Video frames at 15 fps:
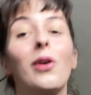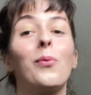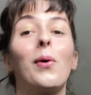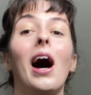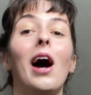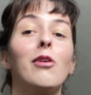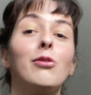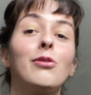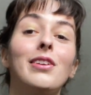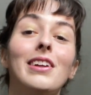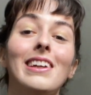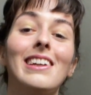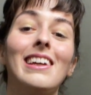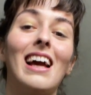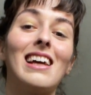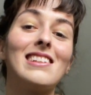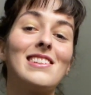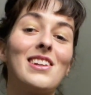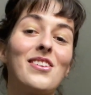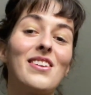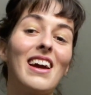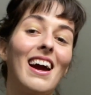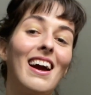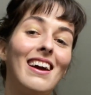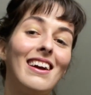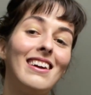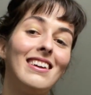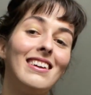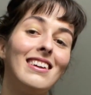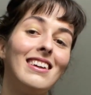arrived
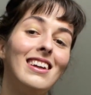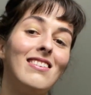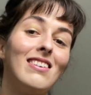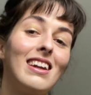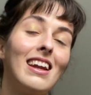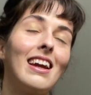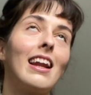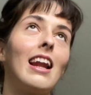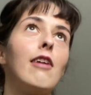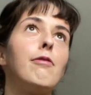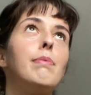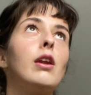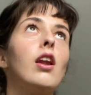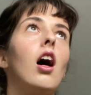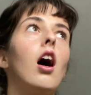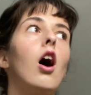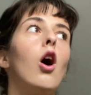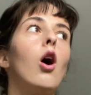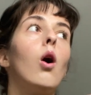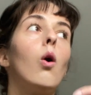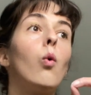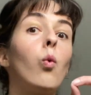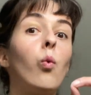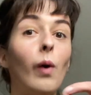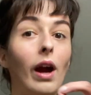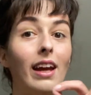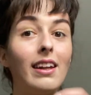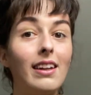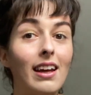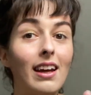yesterday evening, and I've been
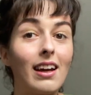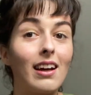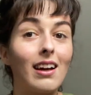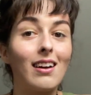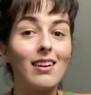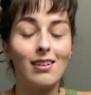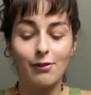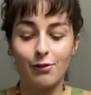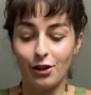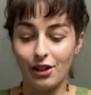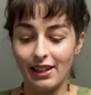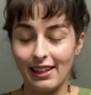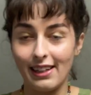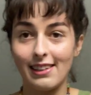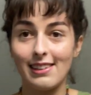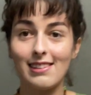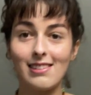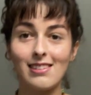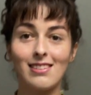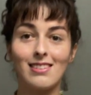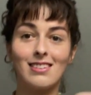waiting for these.